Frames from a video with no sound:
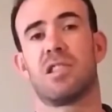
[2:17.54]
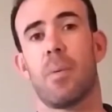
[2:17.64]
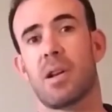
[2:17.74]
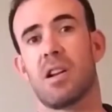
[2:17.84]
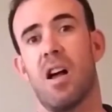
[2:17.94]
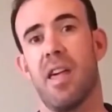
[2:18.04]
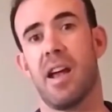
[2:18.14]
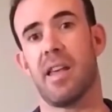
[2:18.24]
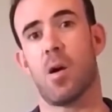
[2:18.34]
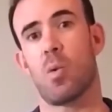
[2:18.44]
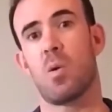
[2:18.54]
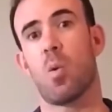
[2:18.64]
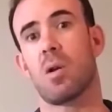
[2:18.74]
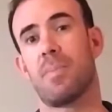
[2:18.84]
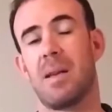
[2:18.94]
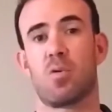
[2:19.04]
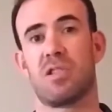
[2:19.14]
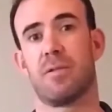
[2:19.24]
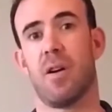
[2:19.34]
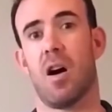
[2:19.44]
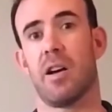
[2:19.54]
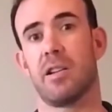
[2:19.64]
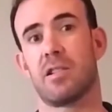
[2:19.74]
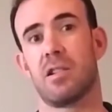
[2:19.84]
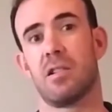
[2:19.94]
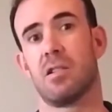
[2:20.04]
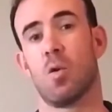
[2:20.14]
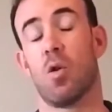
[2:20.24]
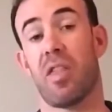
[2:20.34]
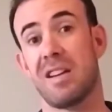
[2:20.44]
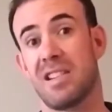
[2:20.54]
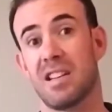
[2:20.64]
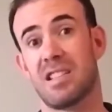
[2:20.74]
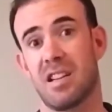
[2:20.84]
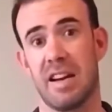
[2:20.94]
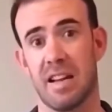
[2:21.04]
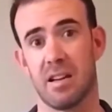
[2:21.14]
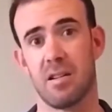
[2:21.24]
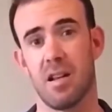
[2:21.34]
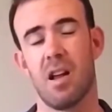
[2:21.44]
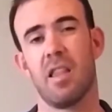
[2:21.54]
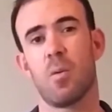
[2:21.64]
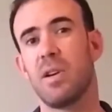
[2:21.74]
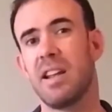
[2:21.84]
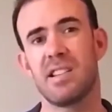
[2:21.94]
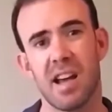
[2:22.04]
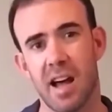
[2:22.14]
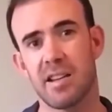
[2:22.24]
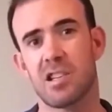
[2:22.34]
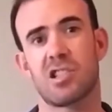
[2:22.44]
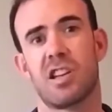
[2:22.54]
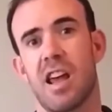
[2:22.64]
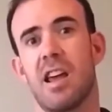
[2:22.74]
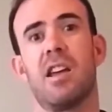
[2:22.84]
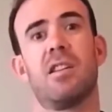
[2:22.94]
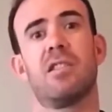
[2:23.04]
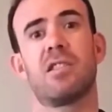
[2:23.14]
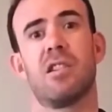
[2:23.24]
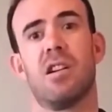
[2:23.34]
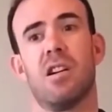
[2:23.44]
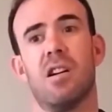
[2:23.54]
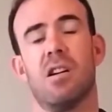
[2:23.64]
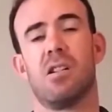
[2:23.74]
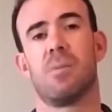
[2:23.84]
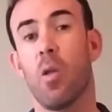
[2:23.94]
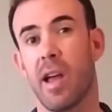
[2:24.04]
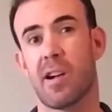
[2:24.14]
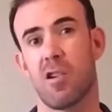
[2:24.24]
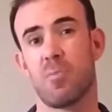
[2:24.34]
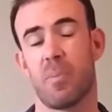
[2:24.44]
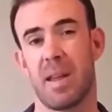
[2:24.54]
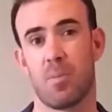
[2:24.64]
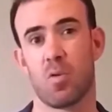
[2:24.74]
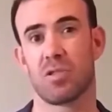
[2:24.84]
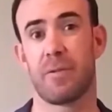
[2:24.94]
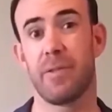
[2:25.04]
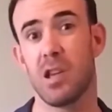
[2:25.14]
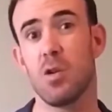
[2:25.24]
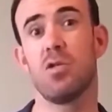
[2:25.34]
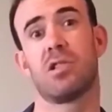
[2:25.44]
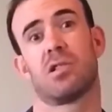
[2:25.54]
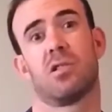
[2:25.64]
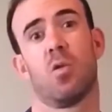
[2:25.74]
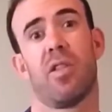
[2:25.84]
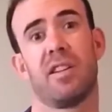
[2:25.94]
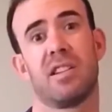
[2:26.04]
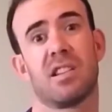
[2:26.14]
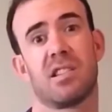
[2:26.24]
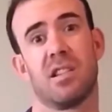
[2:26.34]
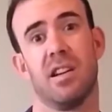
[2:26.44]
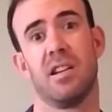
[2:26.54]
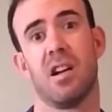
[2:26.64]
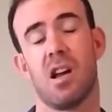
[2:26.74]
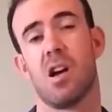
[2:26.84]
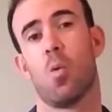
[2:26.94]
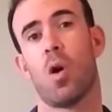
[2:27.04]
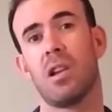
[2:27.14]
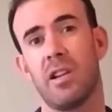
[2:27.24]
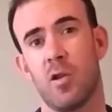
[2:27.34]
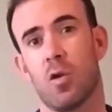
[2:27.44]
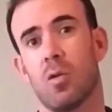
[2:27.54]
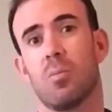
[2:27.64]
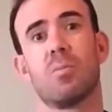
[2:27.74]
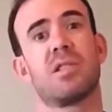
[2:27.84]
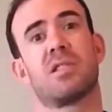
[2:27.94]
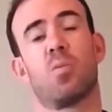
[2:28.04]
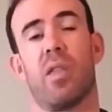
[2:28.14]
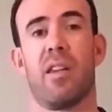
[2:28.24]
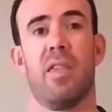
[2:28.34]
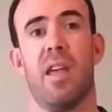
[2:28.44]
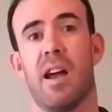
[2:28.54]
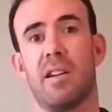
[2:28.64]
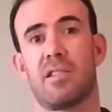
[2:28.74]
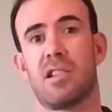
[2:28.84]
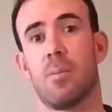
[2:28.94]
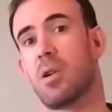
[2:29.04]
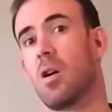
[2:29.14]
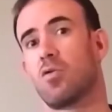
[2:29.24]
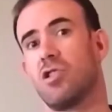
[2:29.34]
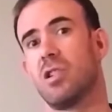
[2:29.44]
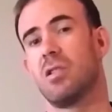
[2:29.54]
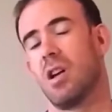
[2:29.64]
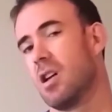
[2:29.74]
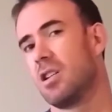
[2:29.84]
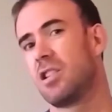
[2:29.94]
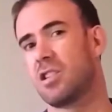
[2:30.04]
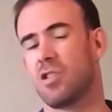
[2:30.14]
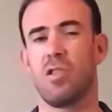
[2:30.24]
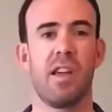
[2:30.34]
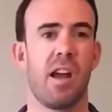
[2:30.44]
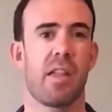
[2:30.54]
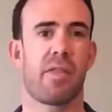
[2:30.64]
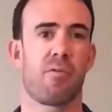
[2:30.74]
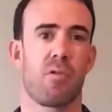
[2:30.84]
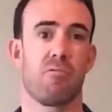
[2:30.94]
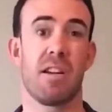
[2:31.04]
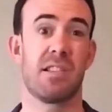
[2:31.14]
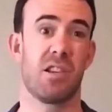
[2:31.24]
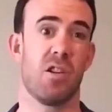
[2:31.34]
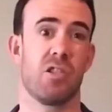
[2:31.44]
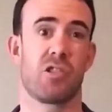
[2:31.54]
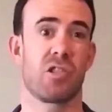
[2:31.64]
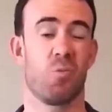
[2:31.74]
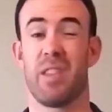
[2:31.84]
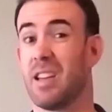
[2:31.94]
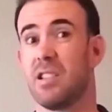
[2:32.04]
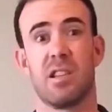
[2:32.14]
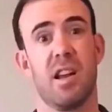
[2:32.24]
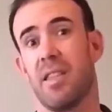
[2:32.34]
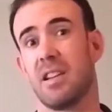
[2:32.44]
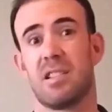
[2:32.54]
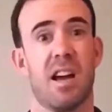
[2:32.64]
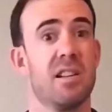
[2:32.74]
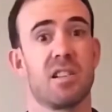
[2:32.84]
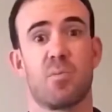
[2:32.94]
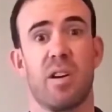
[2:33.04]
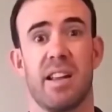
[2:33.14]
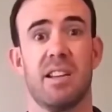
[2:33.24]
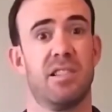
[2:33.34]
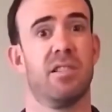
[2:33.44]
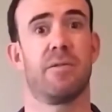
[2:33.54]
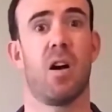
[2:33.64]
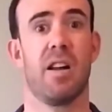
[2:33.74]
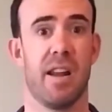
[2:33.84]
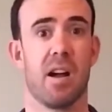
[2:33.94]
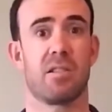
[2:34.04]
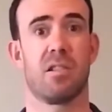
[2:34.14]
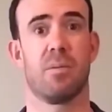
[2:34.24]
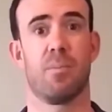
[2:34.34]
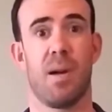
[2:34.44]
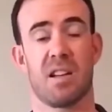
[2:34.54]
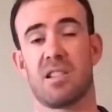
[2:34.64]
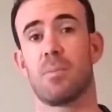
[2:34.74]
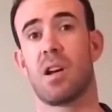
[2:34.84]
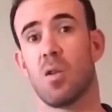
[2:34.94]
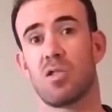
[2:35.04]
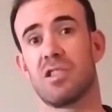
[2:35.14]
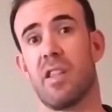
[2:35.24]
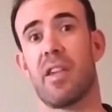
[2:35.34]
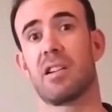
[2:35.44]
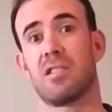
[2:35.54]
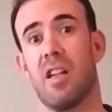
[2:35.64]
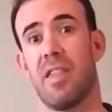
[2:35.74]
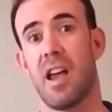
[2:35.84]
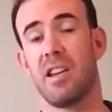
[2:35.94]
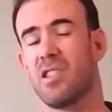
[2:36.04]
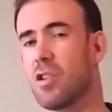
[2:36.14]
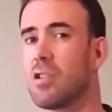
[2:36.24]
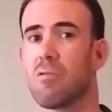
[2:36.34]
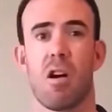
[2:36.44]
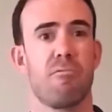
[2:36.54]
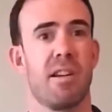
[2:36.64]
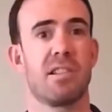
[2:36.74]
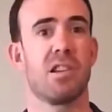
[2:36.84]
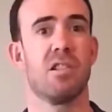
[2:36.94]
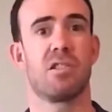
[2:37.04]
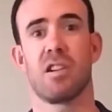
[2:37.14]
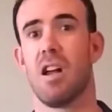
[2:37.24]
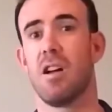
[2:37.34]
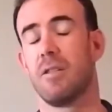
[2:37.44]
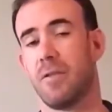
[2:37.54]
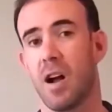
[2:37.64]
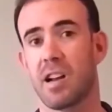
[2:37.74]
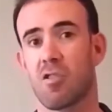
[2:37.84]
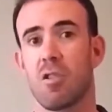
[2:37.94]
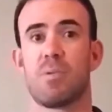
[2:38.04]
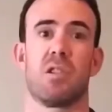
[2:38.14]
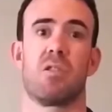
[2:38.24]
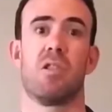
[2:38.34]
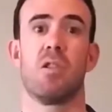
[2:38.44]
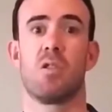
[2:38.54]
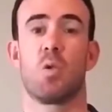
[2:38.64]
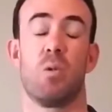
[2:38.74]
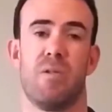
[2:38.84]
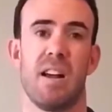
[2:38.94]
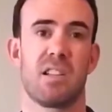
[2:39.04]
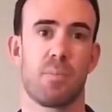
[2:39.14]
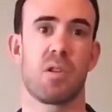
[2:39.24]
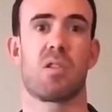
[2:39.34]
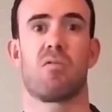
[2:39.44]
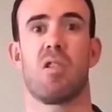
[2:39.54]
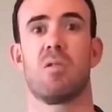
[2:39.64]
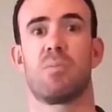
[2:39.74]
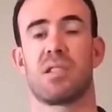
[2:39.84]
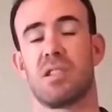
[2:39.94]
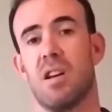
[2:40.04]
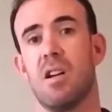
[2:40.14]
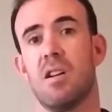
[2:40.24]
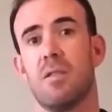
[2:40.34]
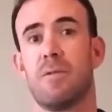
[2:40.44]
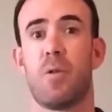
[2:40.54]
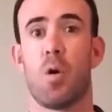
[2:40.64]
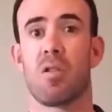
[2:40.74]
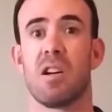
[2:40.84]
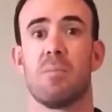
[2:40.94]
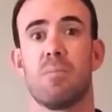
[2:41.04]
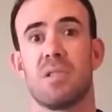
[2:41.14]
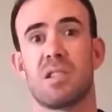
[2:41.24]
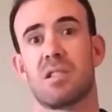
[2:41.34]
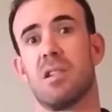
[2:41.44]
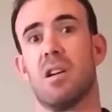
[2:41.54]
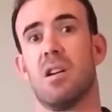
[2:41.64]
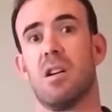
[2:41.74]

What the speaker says: something like that we want people to find authenticity in, then we need to understand how that group of people views authenticity. What are the norms within that subculture? You can do that through research. With the internet these days, it's pretty easy to find out about subcultures and things like that. You do your own research, find groups on Google, Facebook groups, forums,